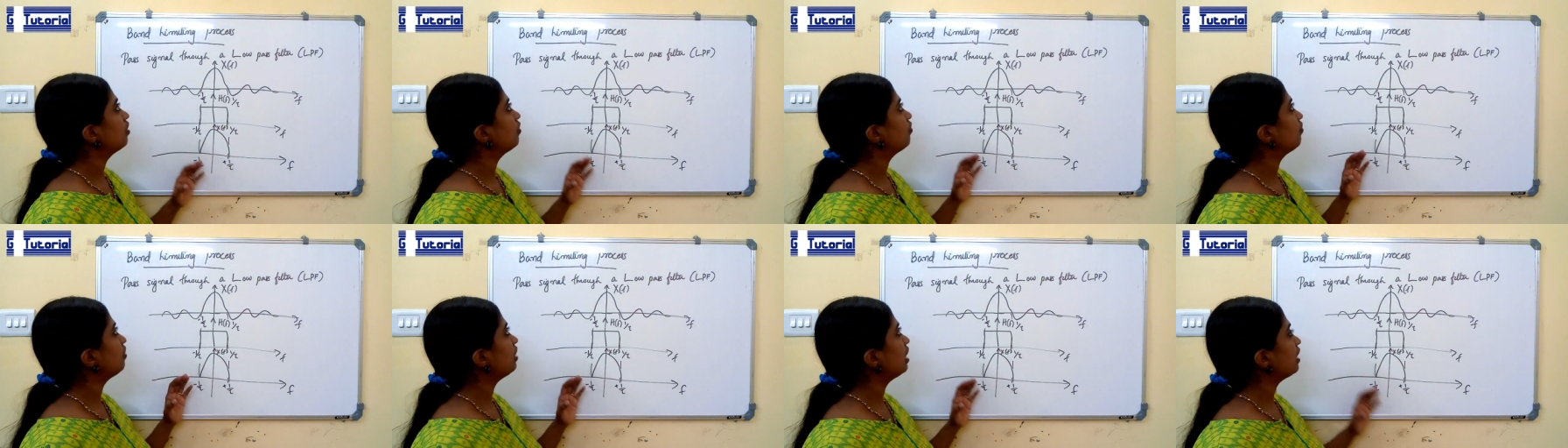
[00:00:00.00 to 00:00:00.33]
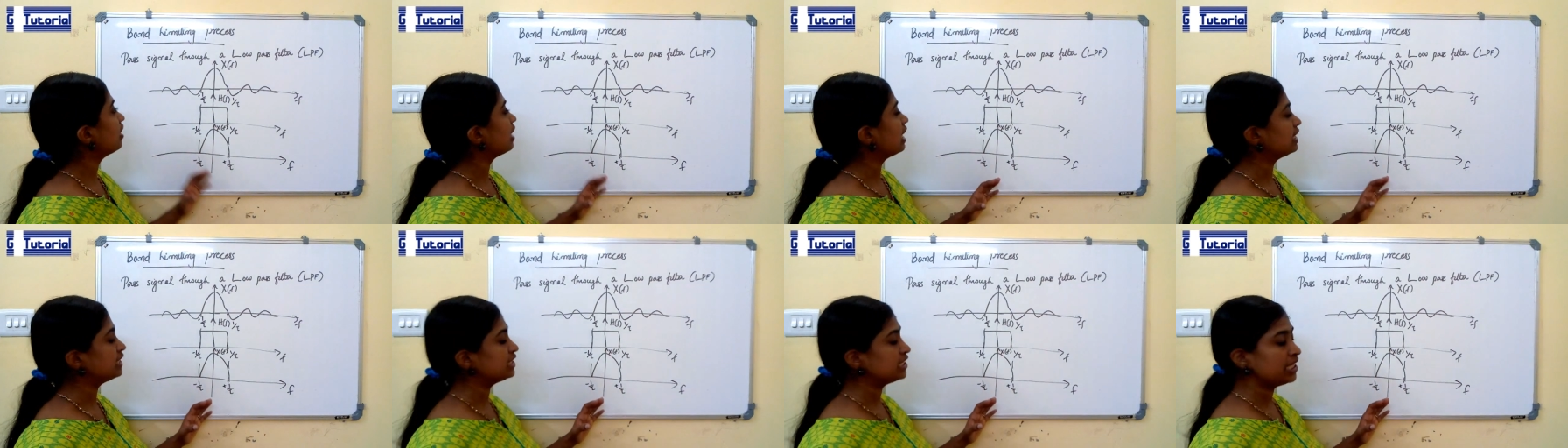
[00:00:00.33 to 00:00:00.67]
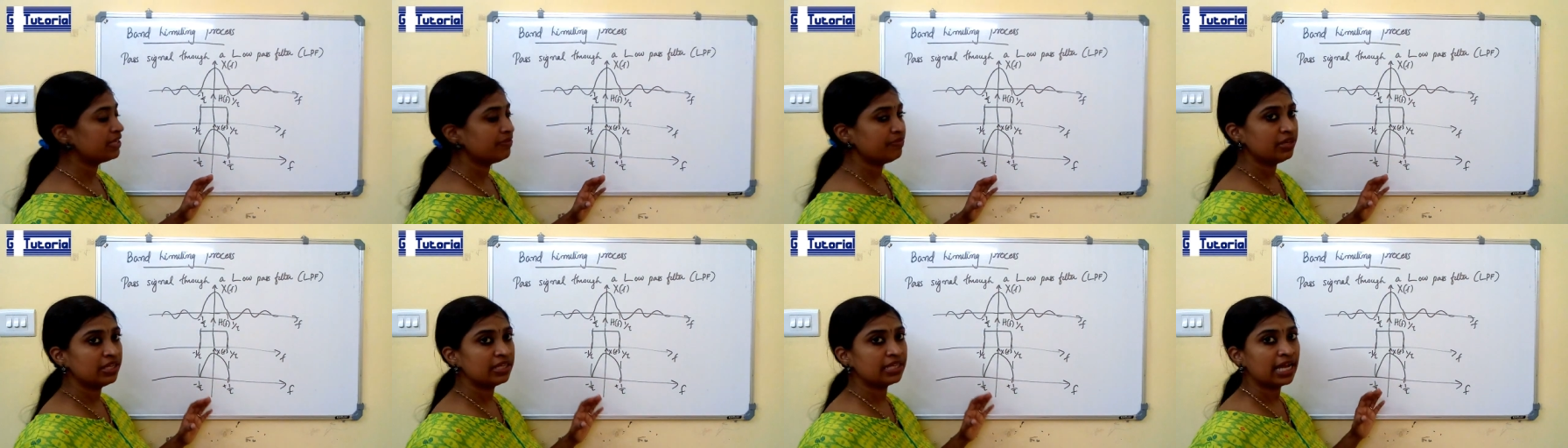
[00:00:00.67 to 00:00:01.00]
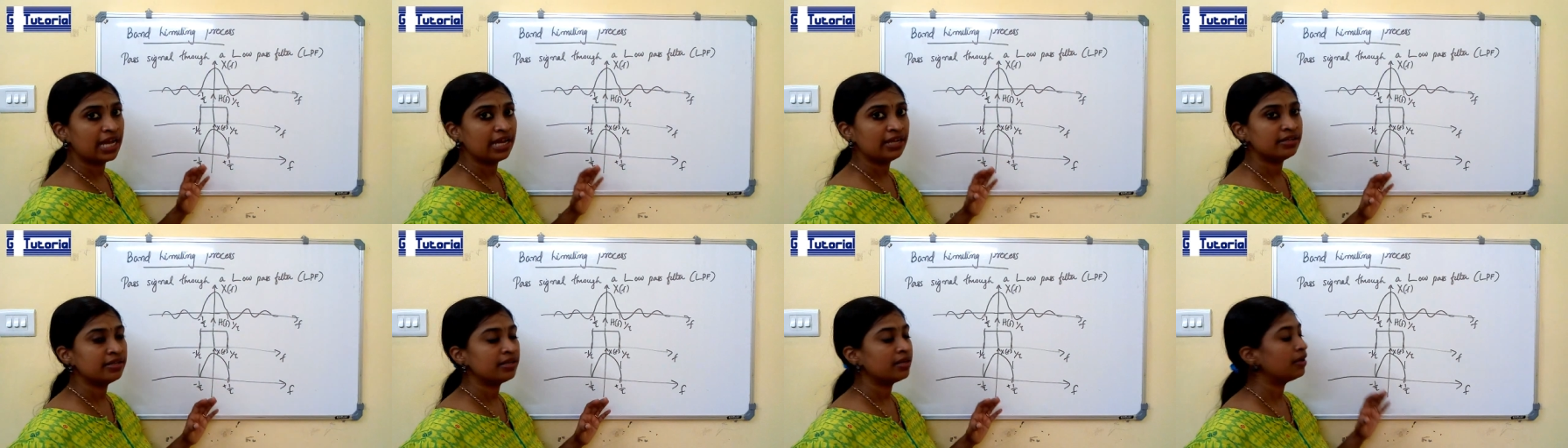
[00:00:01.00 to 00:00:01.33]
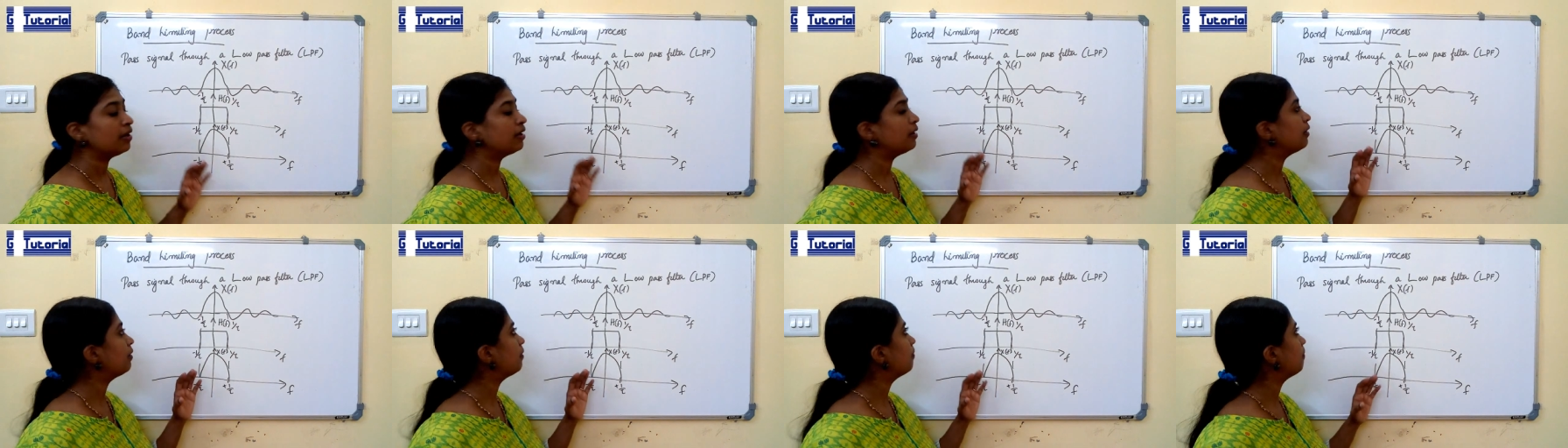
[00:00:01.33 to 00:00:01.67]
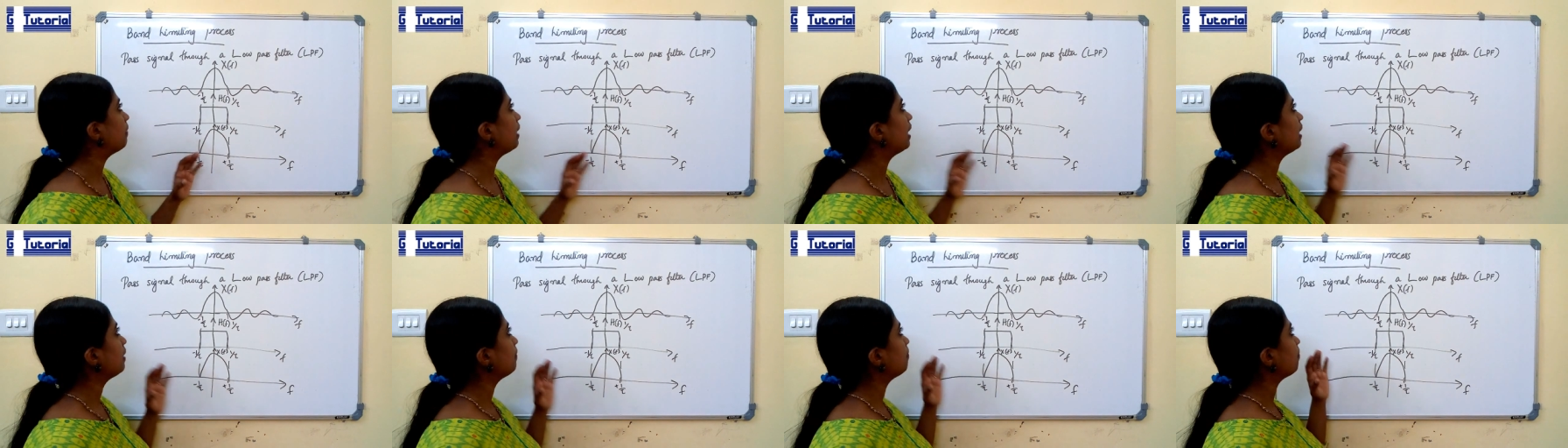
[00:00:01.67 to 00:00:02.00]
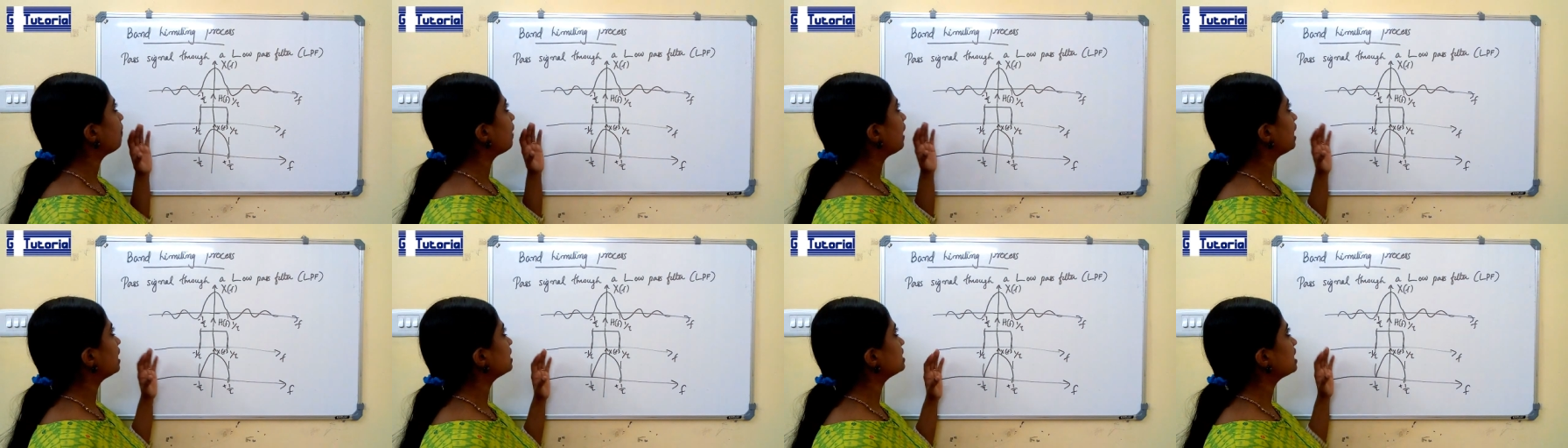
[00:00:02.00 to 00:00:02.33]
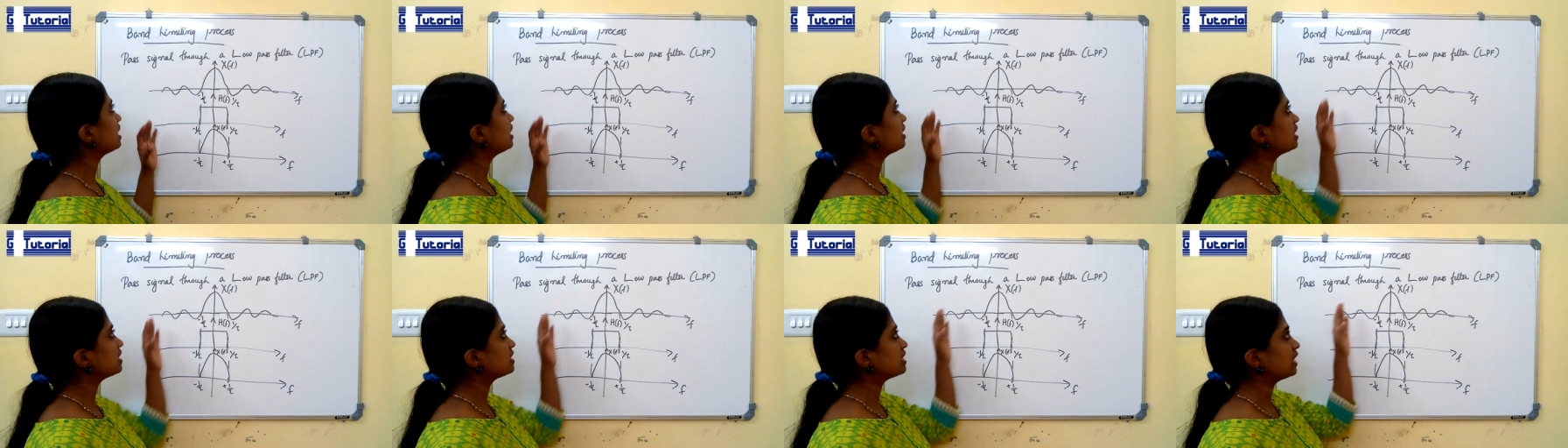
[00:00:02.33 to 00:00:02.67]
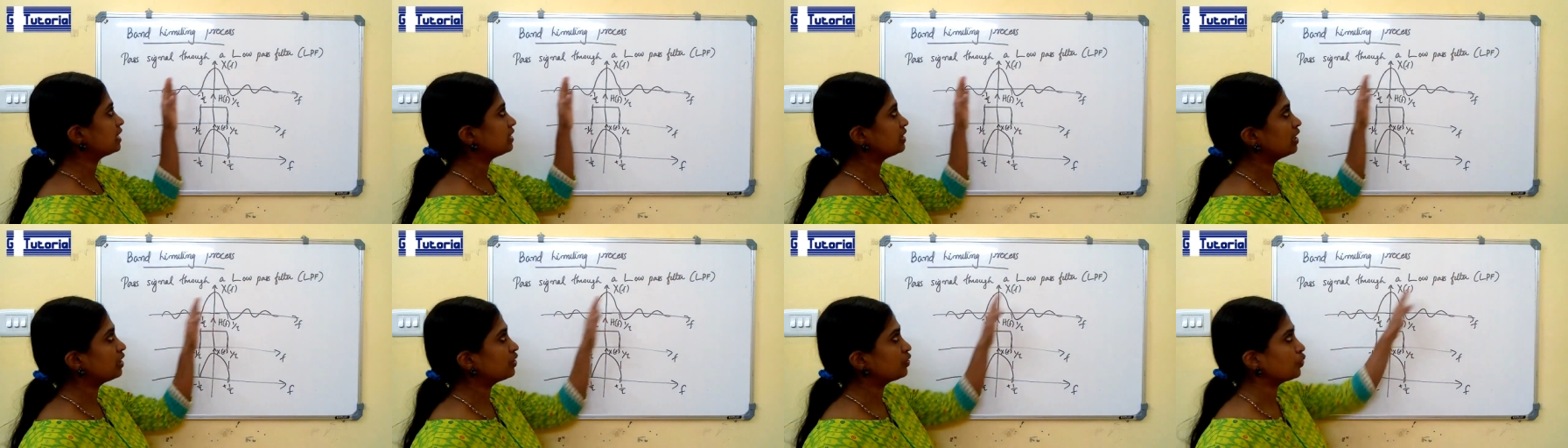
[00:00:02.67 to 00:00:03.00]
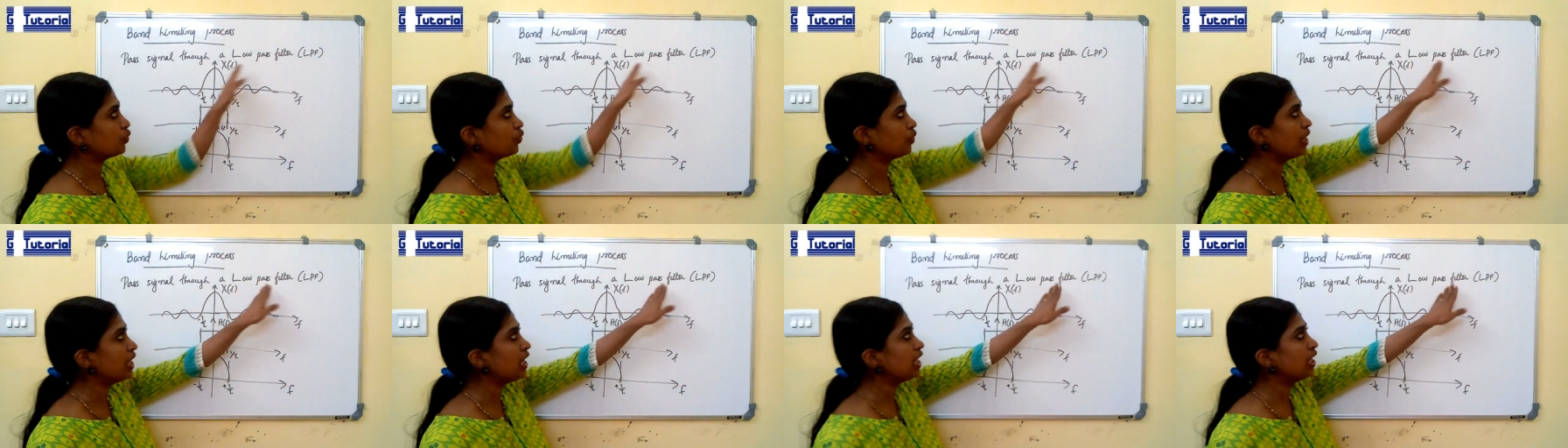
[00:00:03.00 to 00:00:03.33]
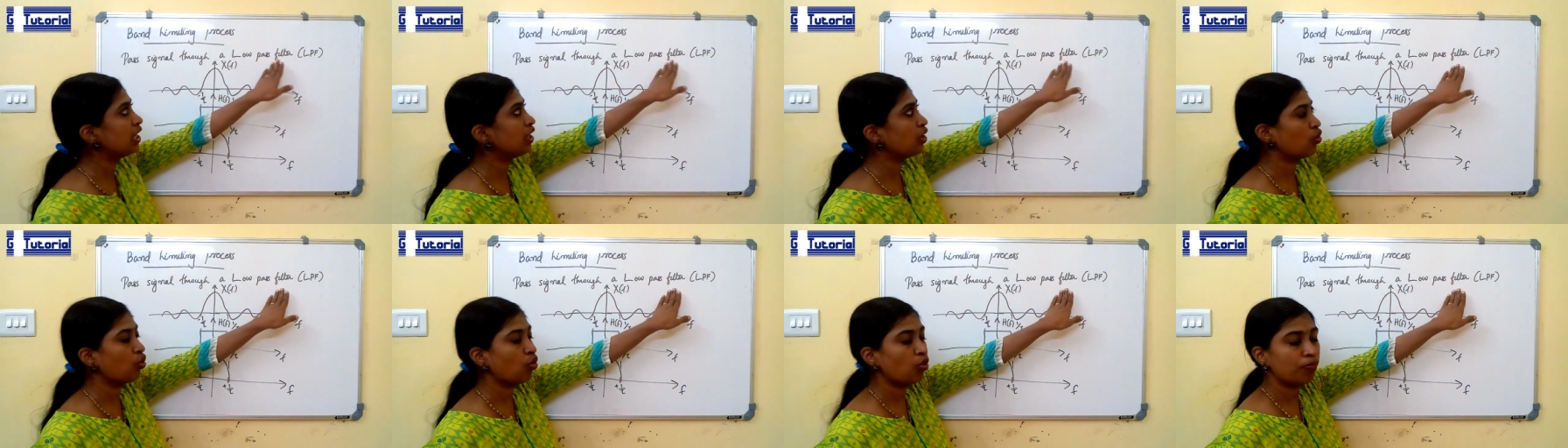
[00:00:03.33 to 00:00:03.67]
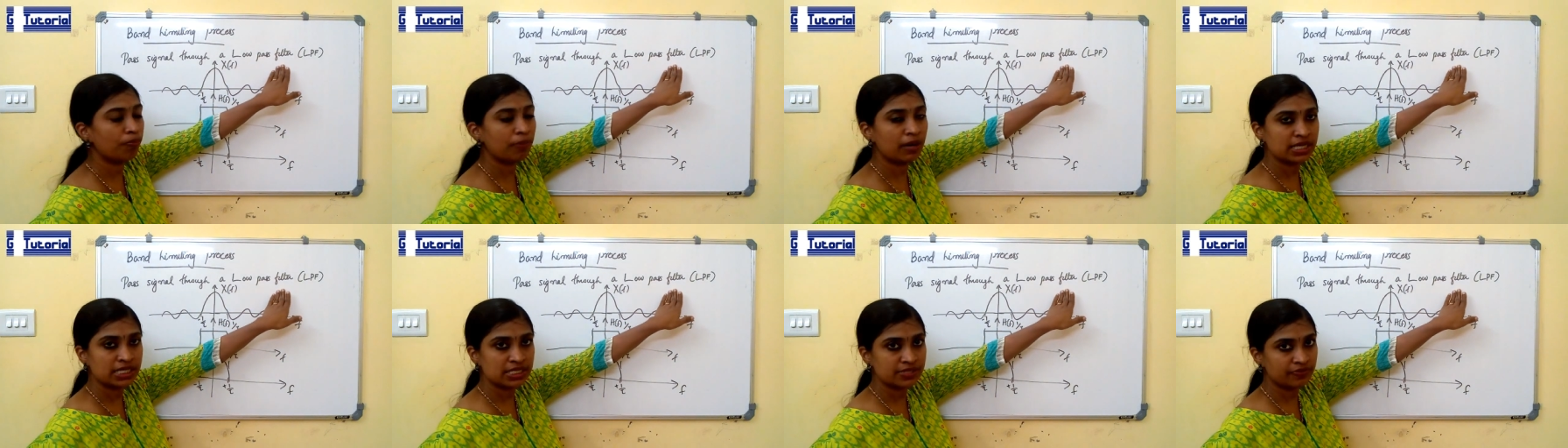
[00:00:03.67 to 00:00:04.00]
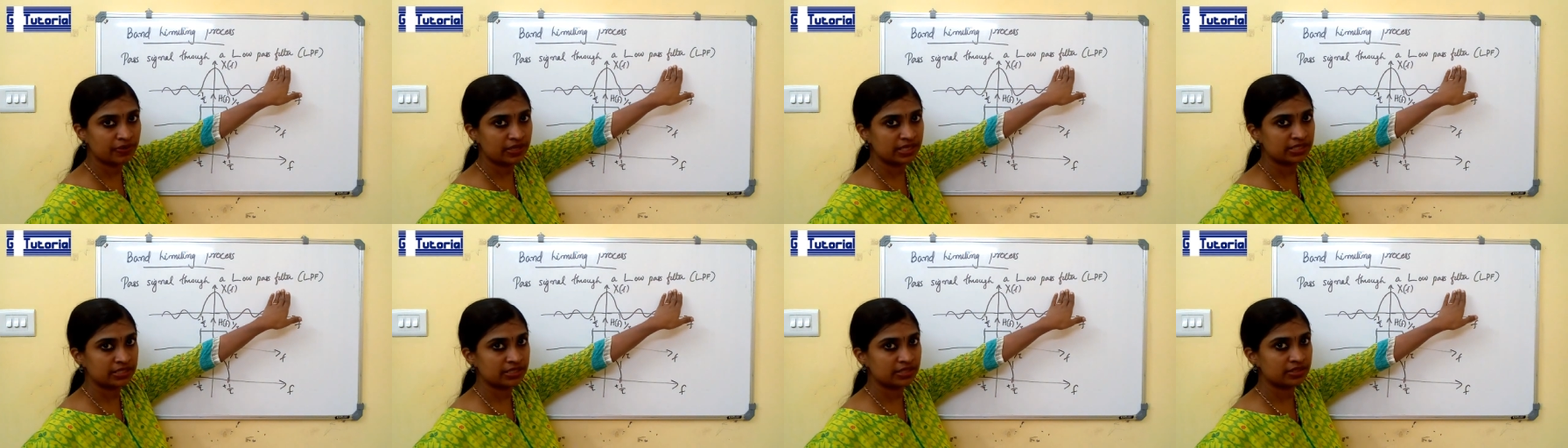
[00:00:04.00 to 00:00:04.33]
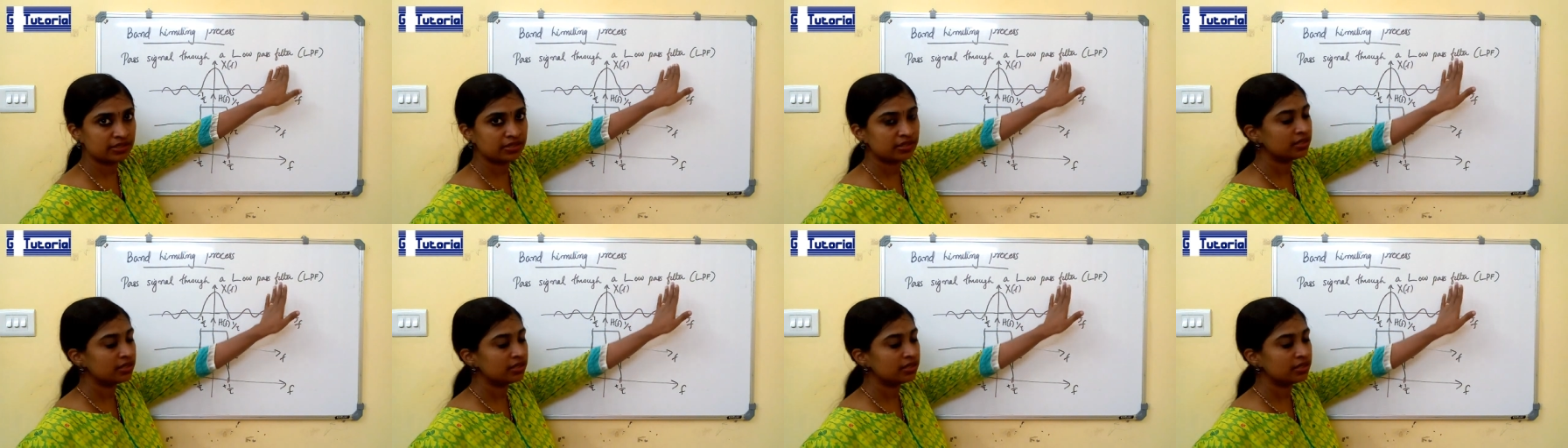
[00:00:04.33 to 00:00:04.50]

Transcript: We are achieving that by passing the signal to a low pass filter.